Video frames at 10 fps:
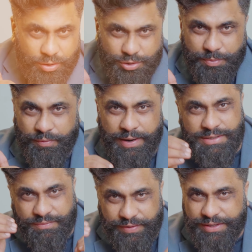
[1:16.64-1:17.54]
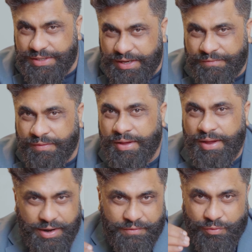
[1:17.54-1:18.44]
also provides VGF,
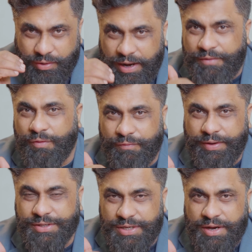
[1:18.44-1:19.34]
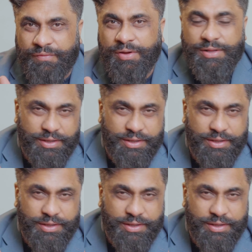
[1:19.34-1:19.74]
and if you net for VGF,